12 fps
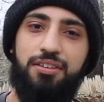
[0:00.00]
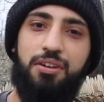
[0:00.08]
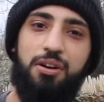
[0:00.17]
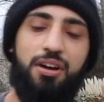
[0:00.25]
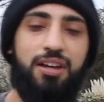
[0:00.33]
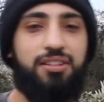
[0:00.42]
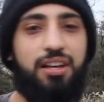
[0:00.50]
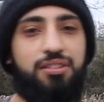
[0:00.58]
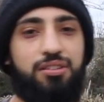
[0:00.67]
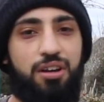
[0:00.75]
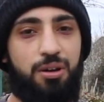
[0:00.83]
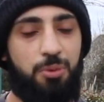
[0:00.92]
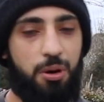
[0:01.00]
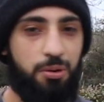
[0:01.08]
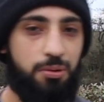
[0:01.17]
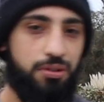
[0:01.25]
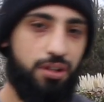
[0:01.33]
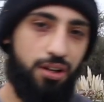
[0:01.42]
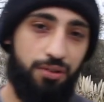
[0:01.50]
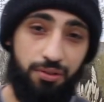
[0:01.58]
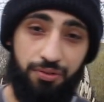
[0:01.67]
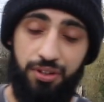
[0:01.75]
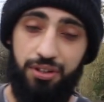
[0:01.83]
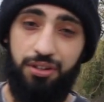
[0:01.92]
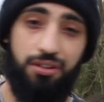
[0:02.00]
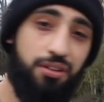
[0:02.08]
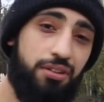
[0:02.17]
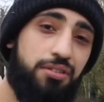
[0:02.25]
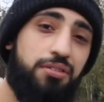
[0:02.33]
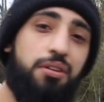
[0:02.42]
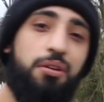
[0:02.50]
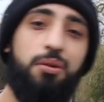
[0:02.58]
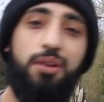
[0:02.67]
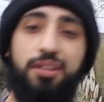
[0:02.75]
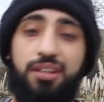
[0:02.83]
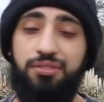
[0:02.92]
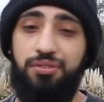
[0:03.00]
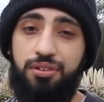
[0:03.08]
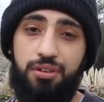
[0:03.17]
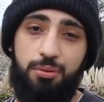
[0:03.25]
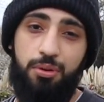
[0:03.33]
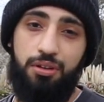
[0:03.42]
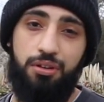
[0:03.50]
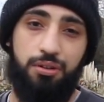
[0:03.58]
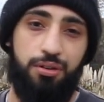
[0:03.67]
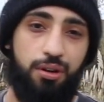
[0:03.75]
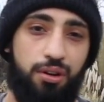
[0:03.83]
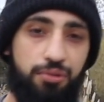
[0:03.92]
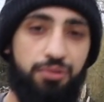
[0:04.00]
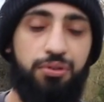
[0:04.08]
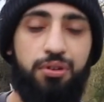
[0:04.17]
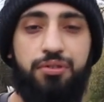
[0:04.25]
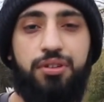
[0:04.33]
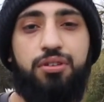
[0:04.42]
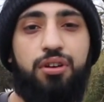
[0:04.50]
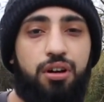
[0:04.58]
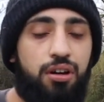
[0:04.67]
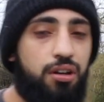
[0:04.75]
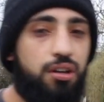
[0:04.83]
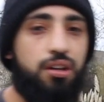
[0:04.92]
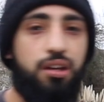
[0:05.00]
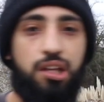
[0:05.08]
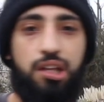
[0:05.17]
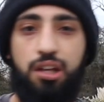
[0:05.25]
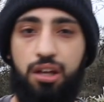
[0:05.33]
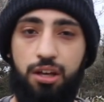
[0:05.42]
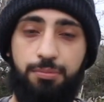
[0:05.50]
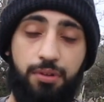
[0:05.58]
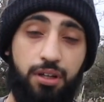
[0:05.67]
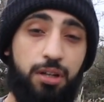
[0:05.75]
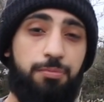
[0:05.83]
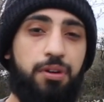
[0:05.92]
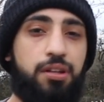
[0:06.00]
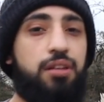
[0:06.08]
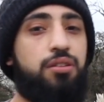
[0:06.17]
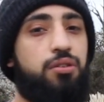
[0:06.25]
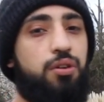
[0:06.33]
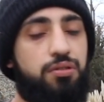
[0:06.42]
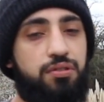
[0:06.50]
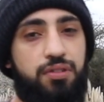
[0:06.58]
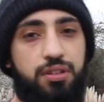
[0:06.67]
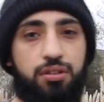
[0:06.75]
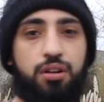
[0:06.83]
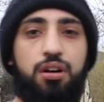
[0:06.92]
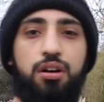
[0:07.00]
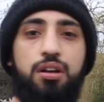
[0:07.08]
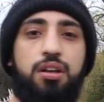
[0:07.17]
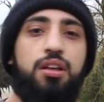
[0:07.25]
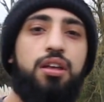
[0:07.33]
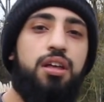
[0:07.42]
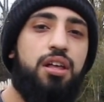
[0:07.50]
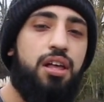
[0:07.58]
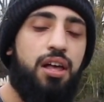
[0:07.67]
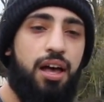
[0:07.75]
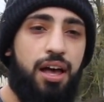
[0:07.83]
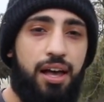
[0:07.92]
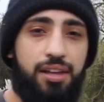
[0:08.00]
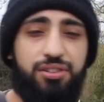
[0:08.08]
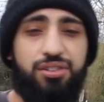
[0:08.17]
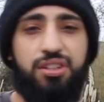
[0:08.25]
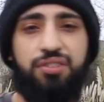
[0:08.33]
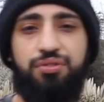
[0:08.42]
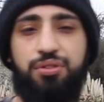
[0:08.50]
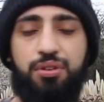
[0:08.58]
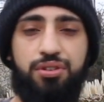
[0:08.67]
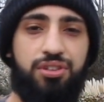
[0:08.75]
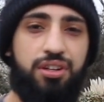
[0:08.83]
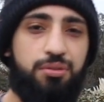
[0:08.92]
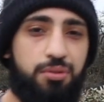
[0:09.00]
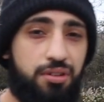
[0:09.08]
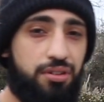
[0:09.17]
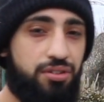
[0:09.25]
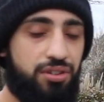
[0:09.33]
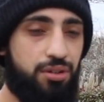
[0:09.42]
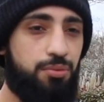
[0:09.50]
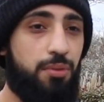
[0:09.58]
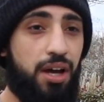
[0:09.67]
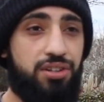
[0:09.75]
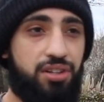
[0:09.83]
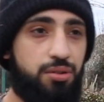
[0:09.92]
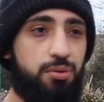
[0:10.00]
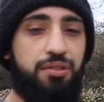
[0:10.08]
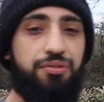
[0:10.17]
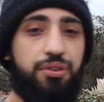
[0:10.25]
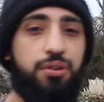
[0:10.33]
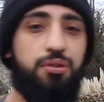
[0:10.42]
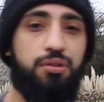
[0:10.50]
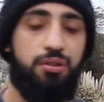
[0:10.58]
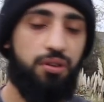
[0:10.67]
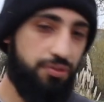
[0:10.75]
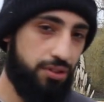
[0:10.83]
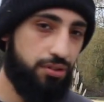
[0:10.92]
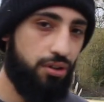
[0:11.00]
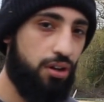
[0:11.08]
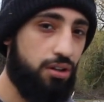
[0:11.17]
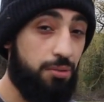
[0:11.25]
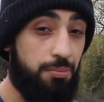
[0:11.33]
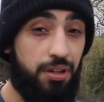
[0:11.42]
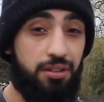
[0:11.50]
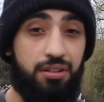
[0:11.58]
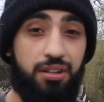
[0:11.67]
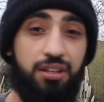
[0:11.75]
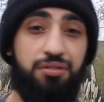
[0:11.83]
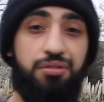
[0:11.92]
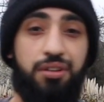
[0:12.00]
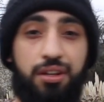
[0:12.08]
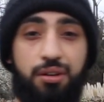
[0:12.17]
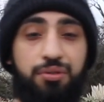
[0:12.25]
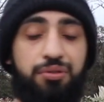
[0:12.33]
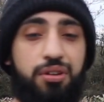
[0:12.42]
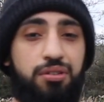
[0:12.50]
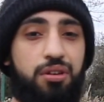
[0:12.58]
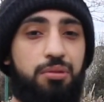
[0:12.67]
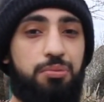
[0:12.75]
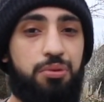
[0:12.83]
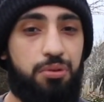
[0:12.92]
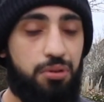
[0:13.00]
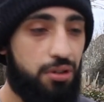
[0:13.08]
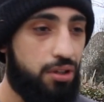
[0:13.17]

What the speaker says: Yo guys, how's it going? Welcome to another video. So in this video we're going to do an overview of this car. I'm going to break down the cost of this car and just give you a my genuine feel of this car compared to the S2E3, for example.